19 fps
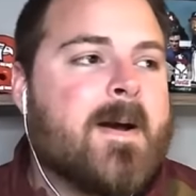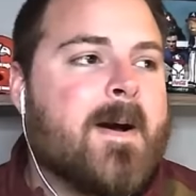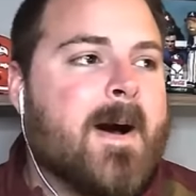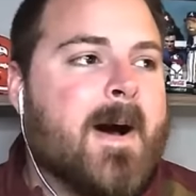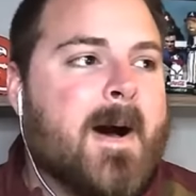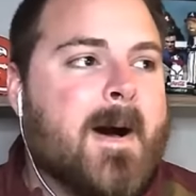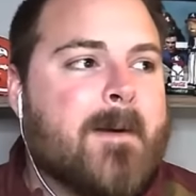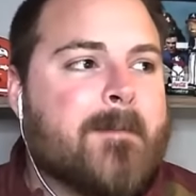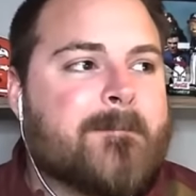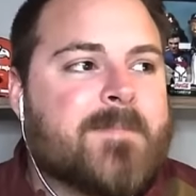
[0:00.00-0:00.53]

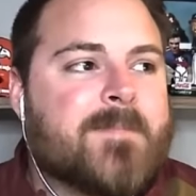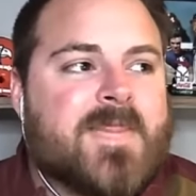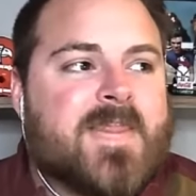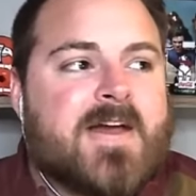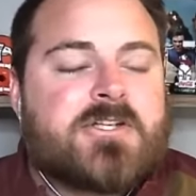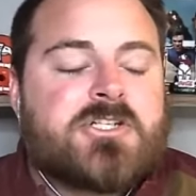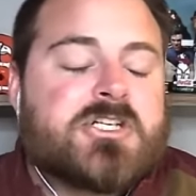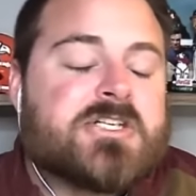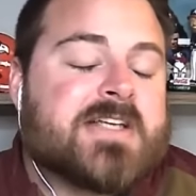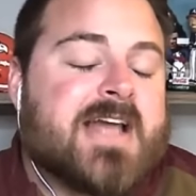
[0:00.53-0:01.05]
But
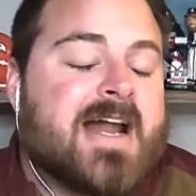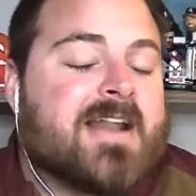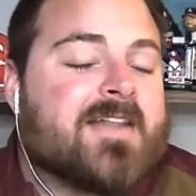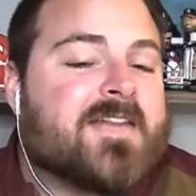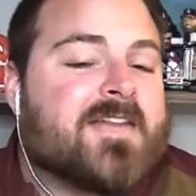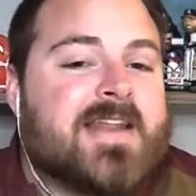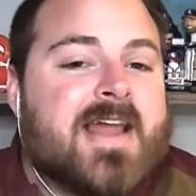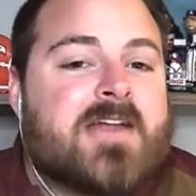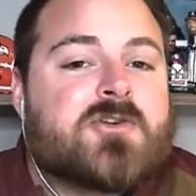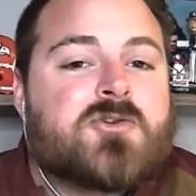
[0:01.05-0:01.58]
that's just kind of
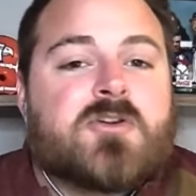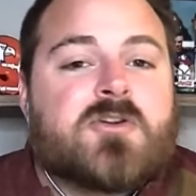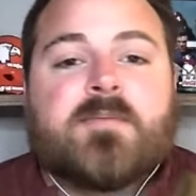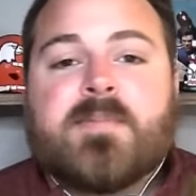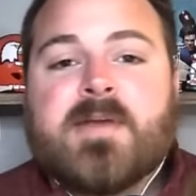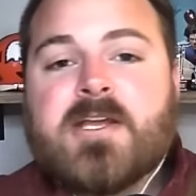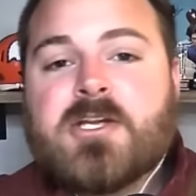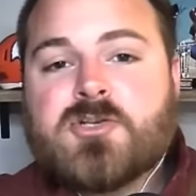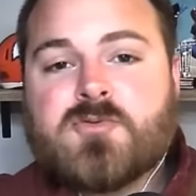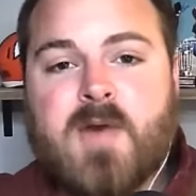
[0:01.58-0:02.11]
the nature of the
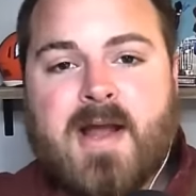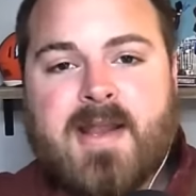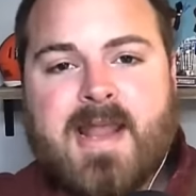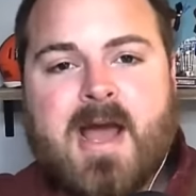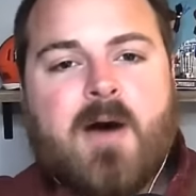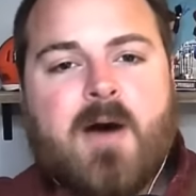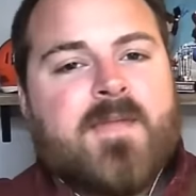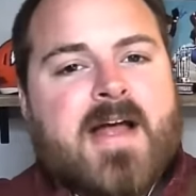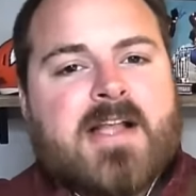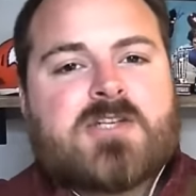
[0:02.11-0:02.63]
beast right
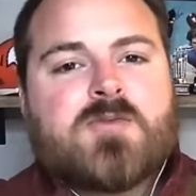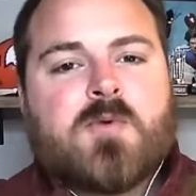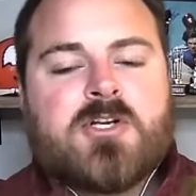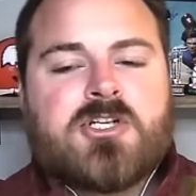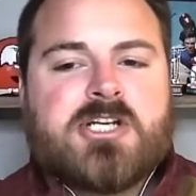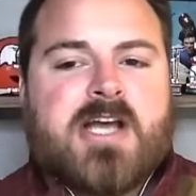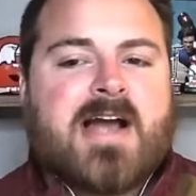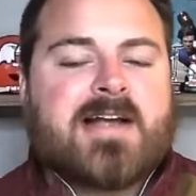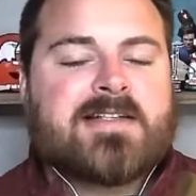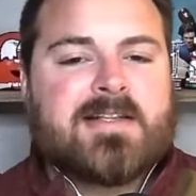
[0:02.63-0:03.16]
now, and that's what
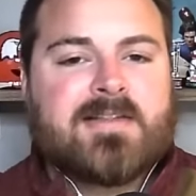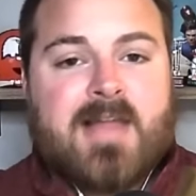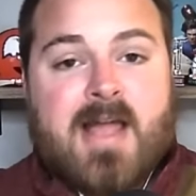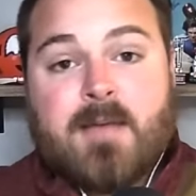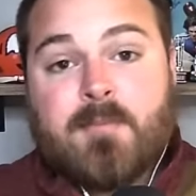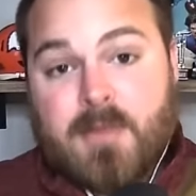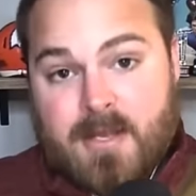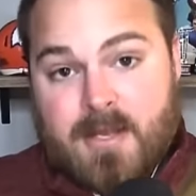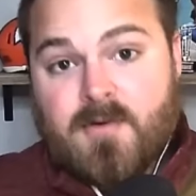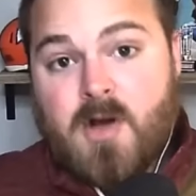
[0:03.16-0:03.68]
Jackson
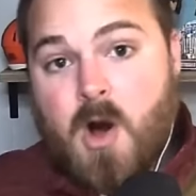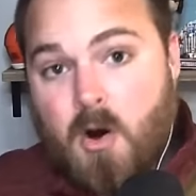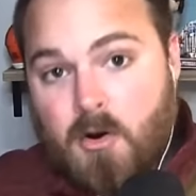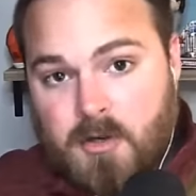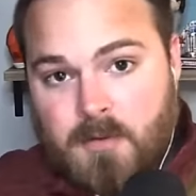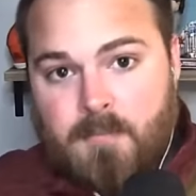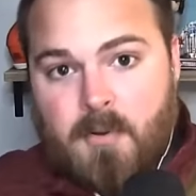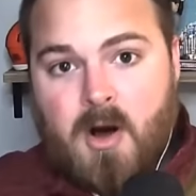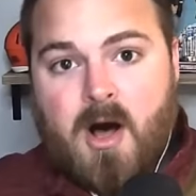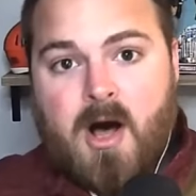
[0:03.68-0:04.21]
Lampley have
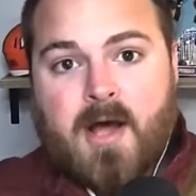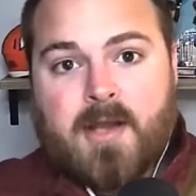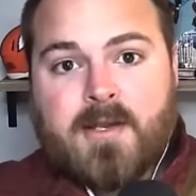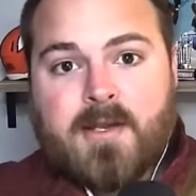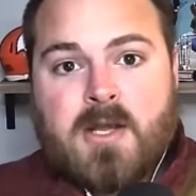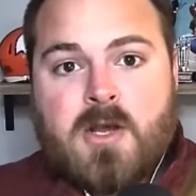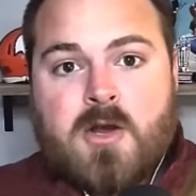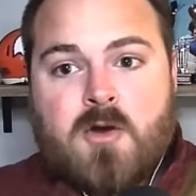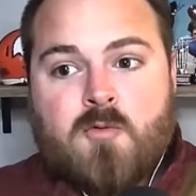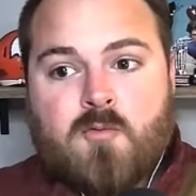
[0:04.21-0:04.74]
called upon
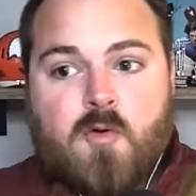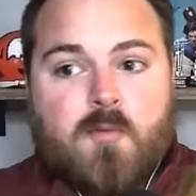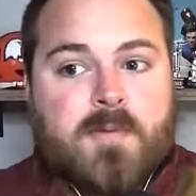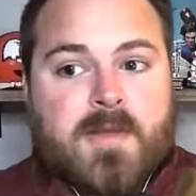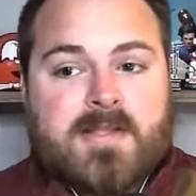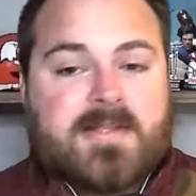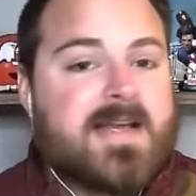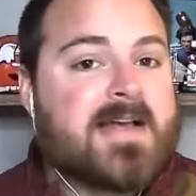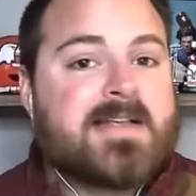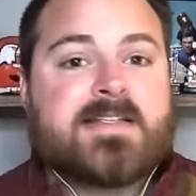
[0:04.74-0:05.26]
will
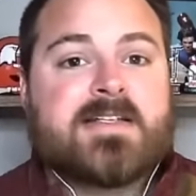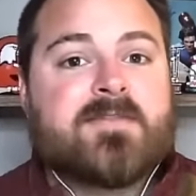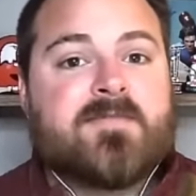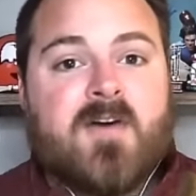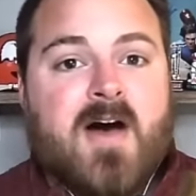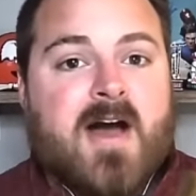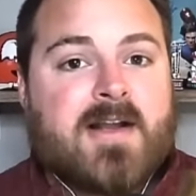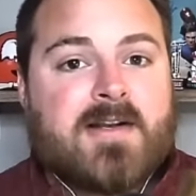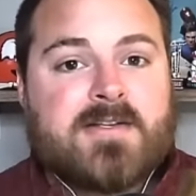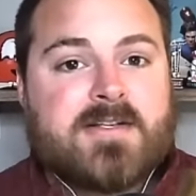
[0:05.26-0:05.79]
be
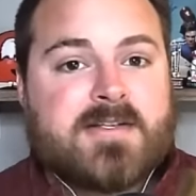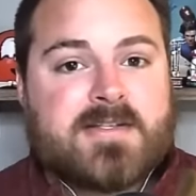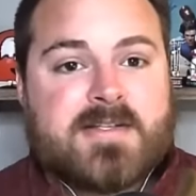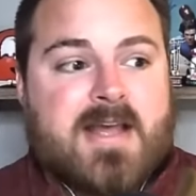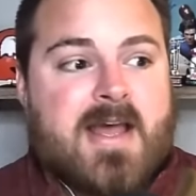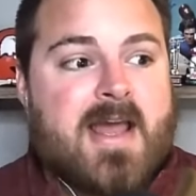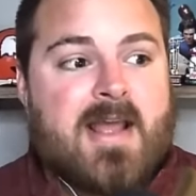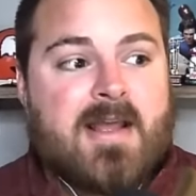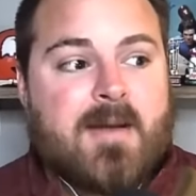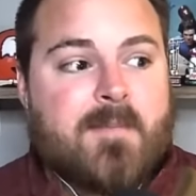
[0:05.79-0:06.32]
testifying to,
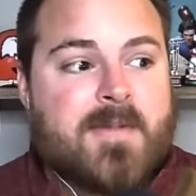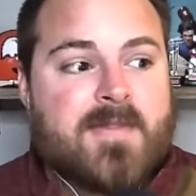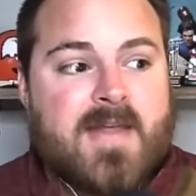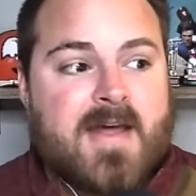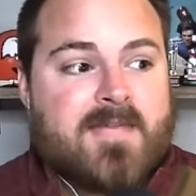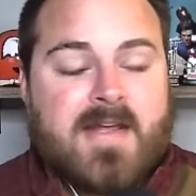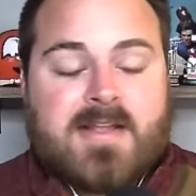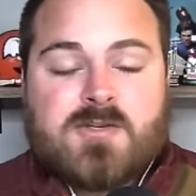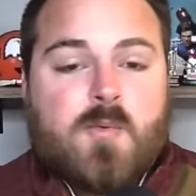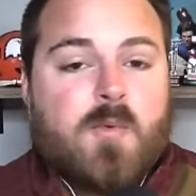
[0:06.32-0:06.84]
saying, I mean,
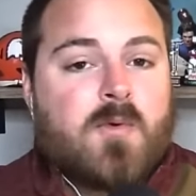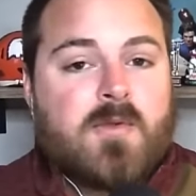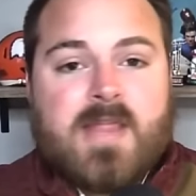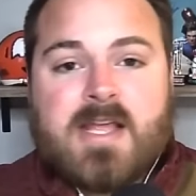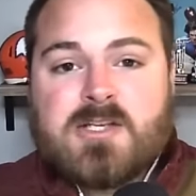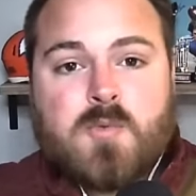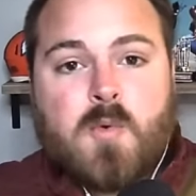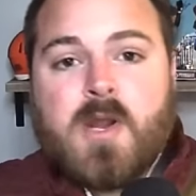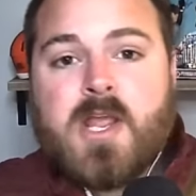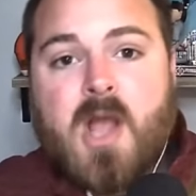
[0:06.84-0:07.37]
that's
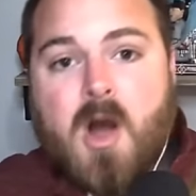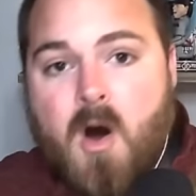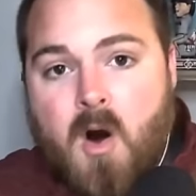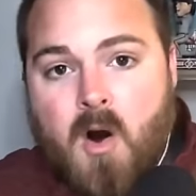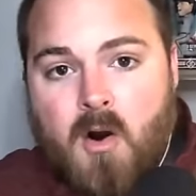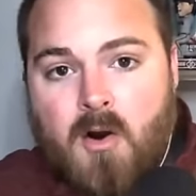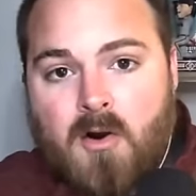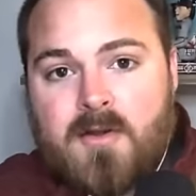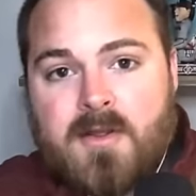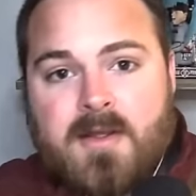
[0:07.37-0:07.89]
where you
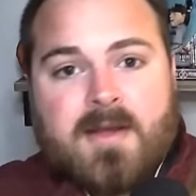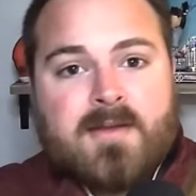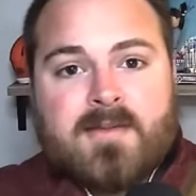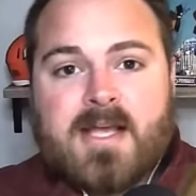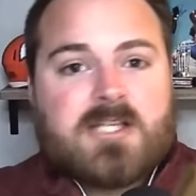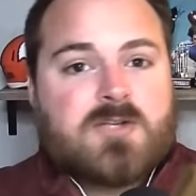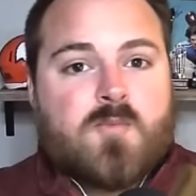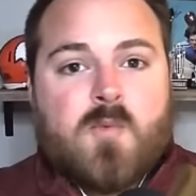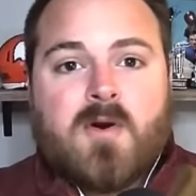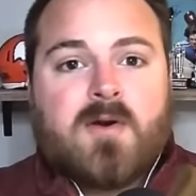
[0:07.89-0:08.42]
are.
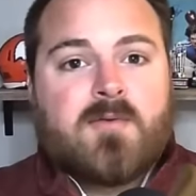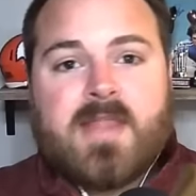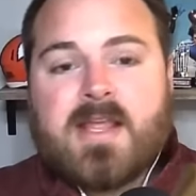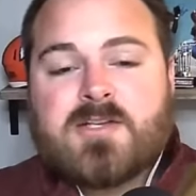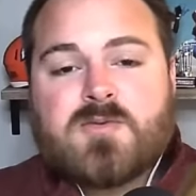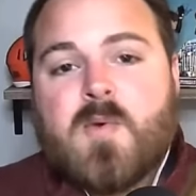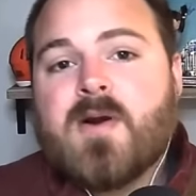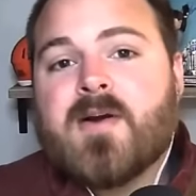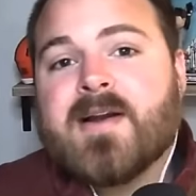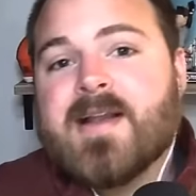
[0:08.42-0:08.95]
That's
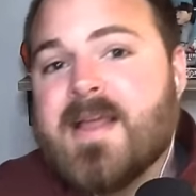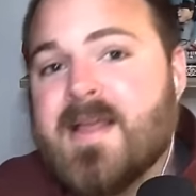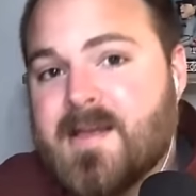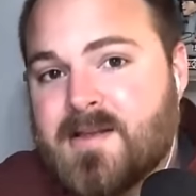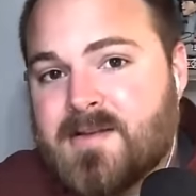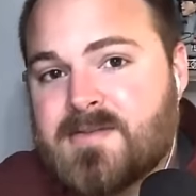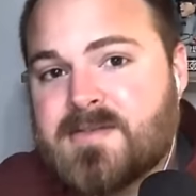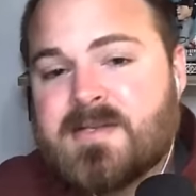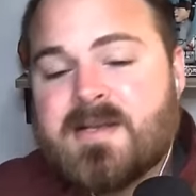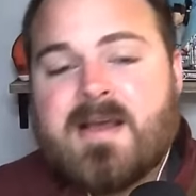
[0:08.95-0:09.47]
where it
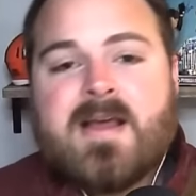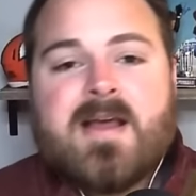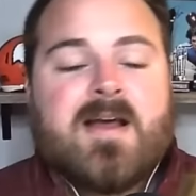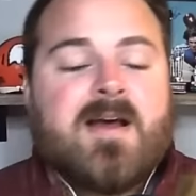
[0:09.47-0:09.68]
is.